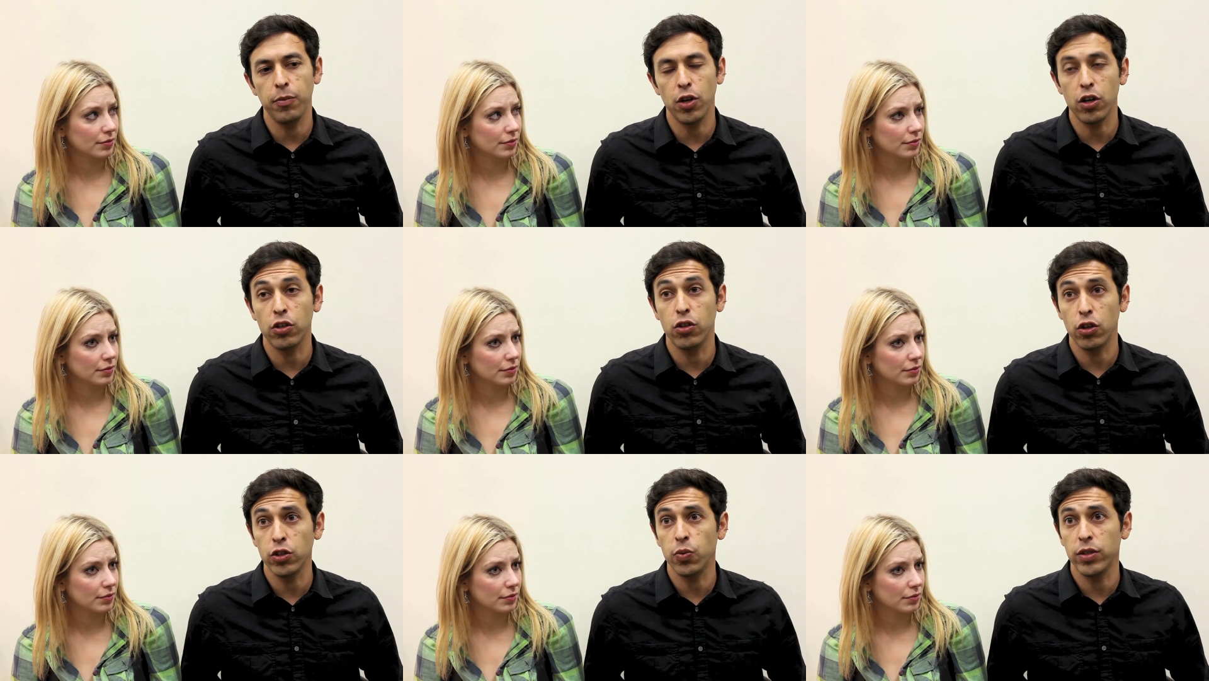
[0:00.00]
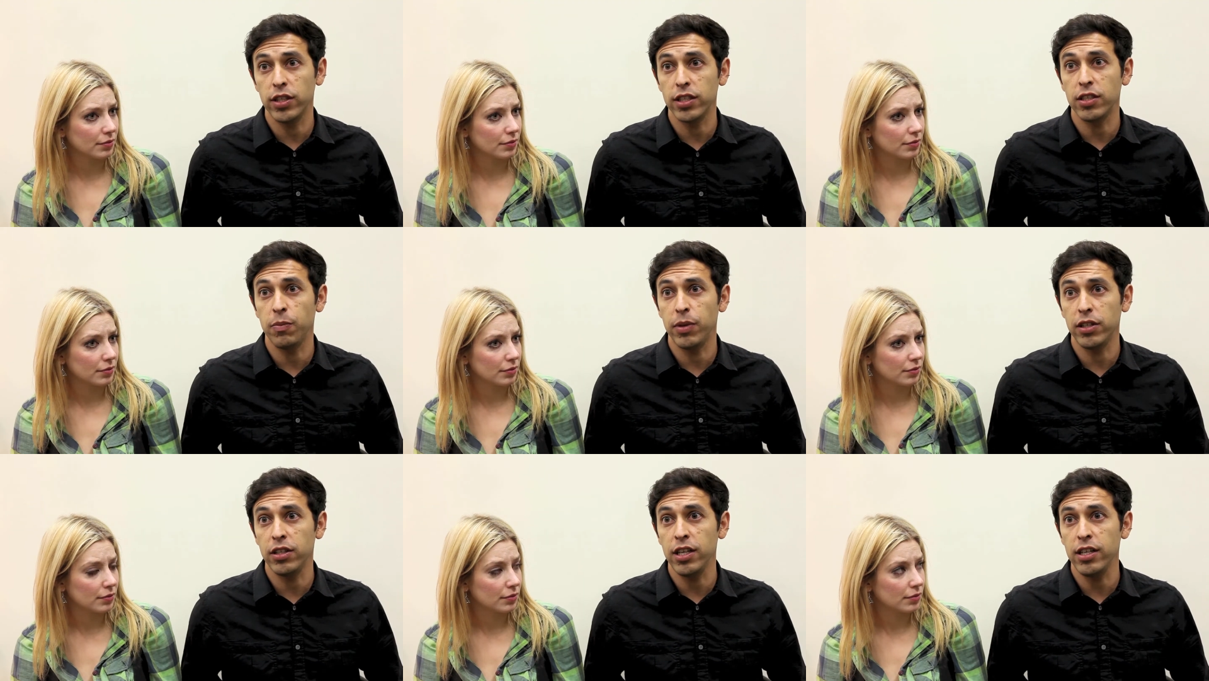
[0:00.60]
Speaker 1: young adults with
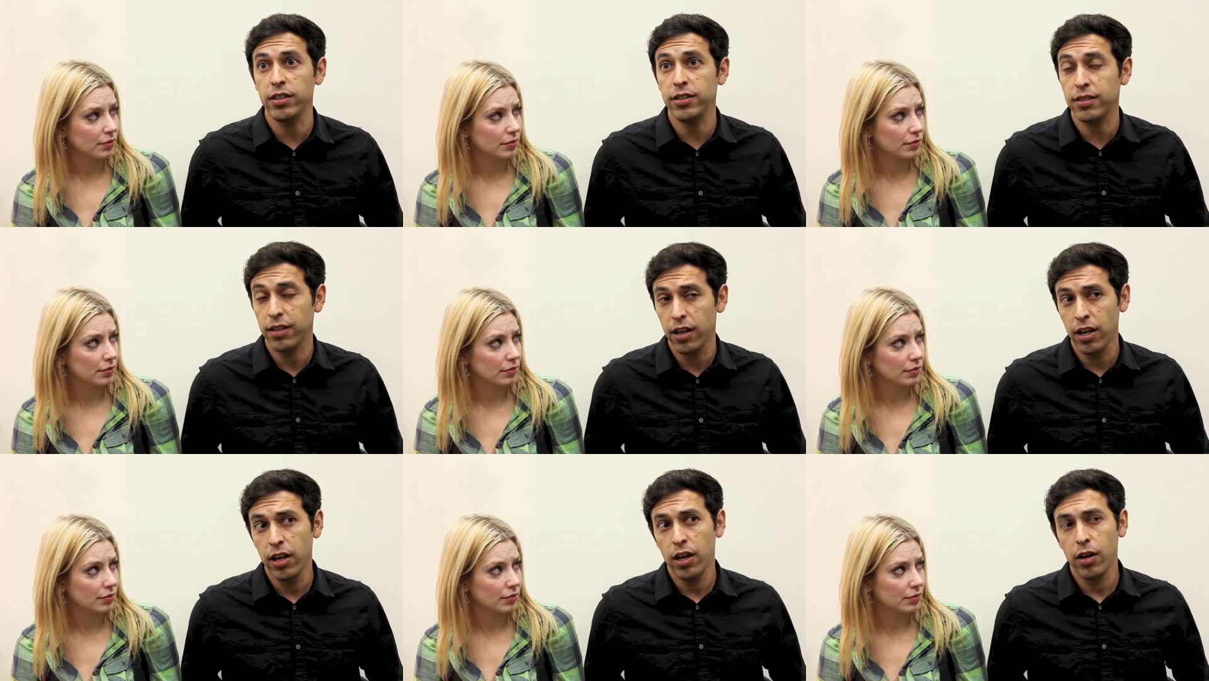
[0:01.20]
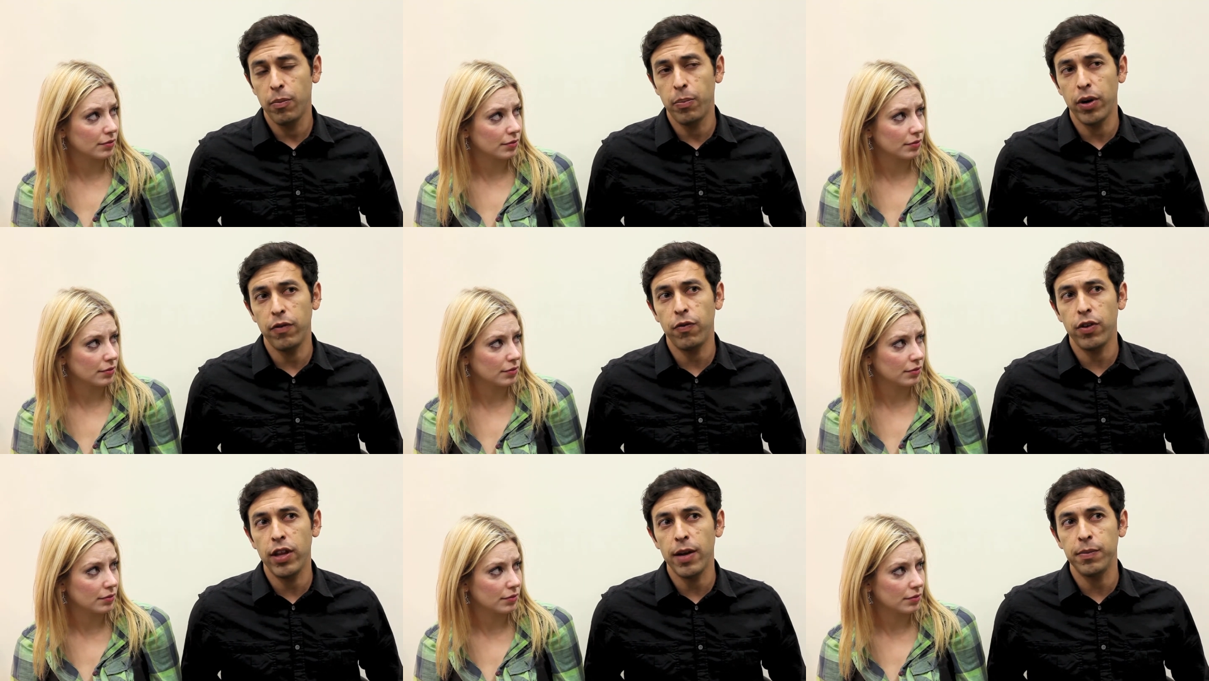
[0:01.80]
disabilities, but
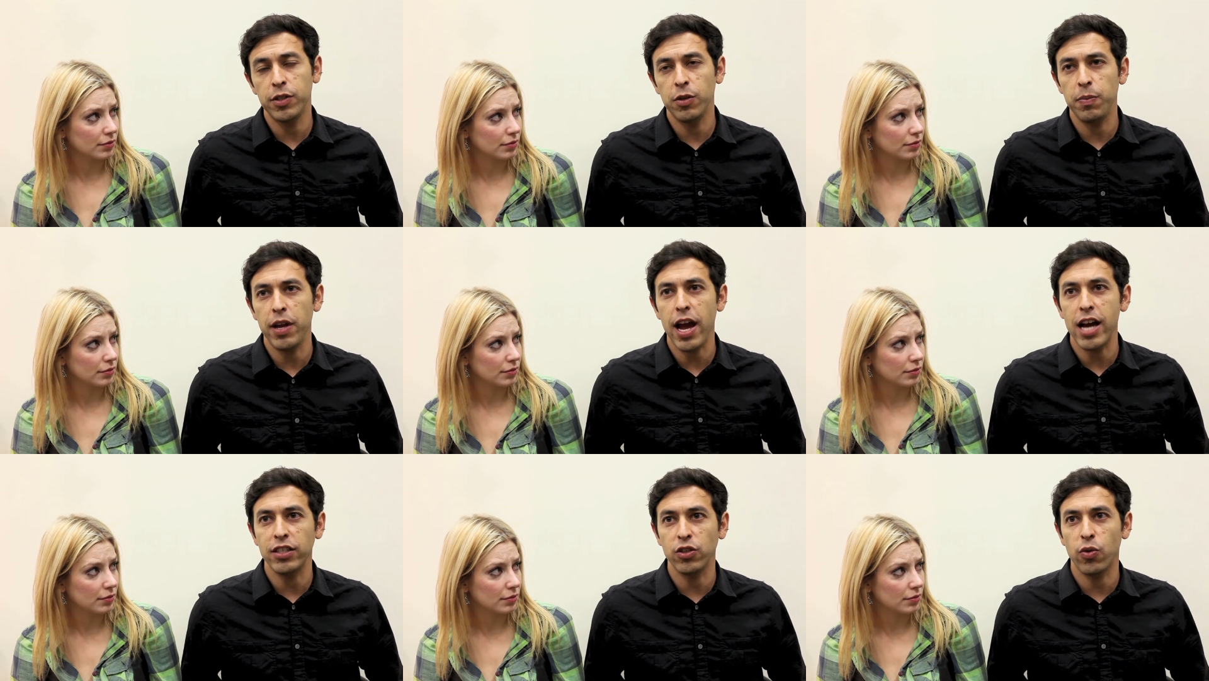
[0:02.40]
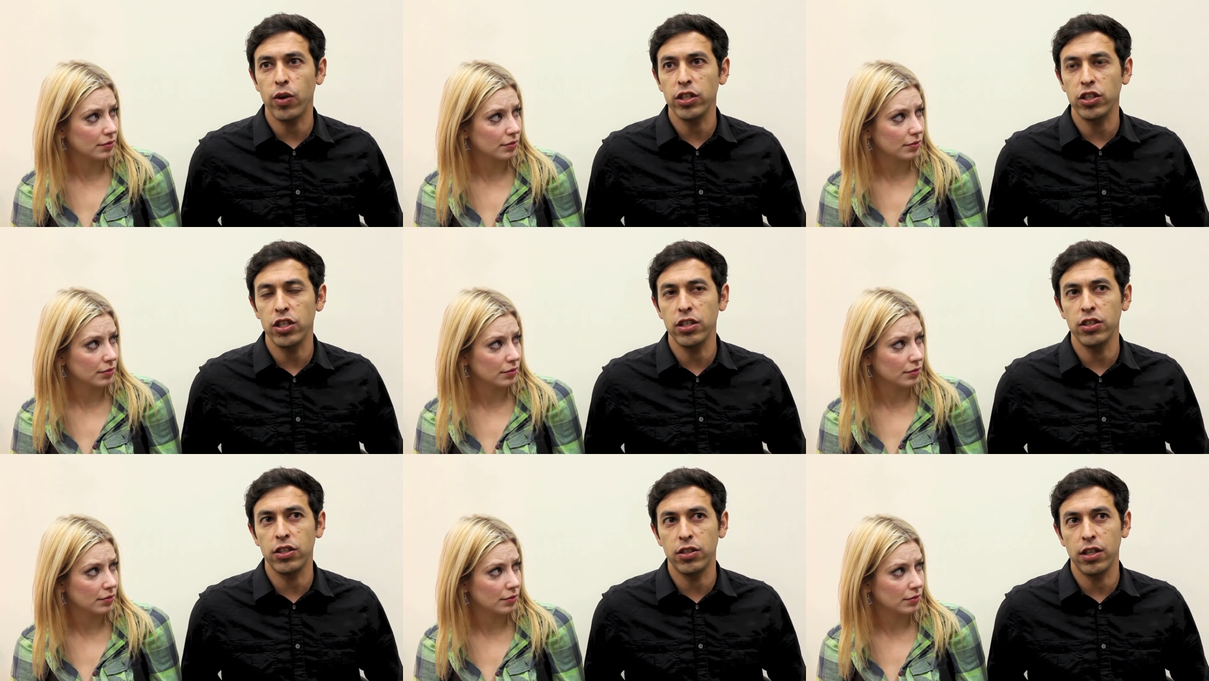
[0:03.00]
for them to be asked
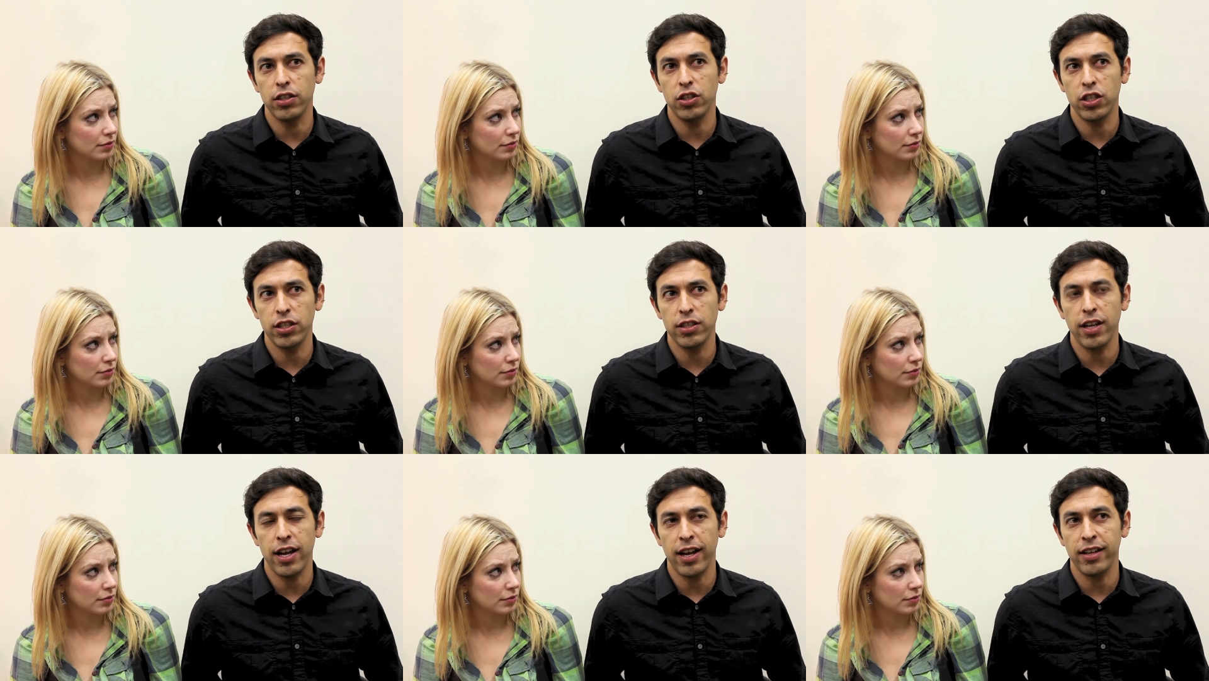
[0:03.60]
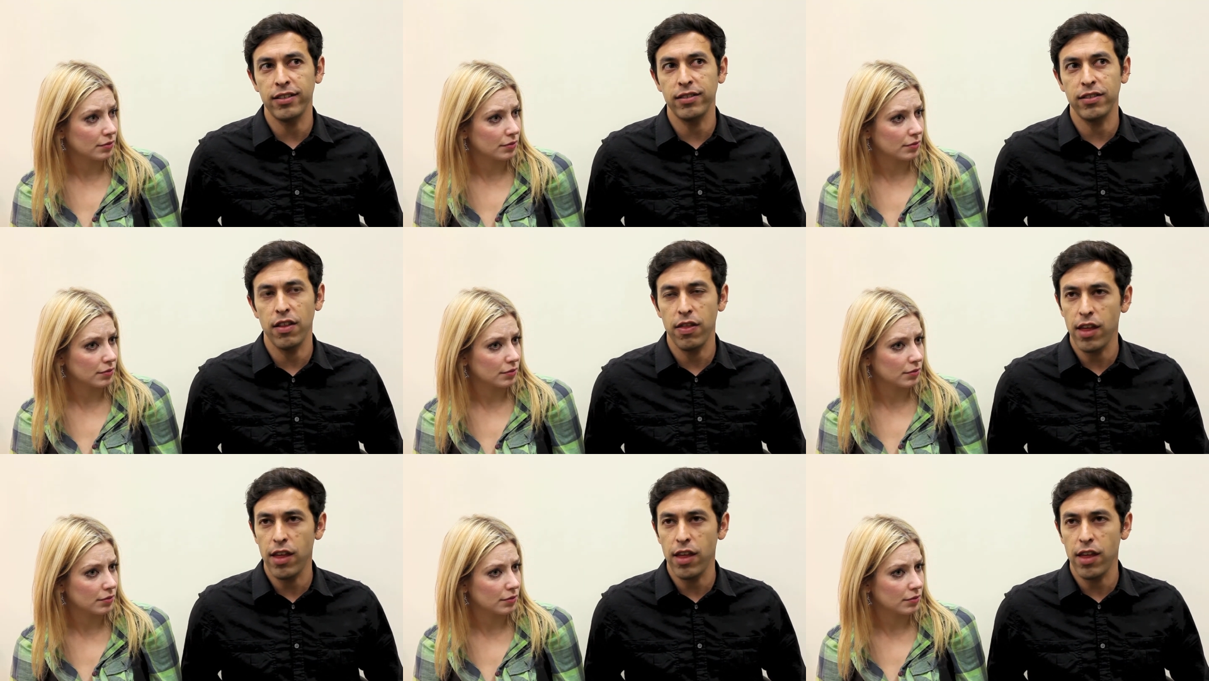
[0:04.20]
questions just as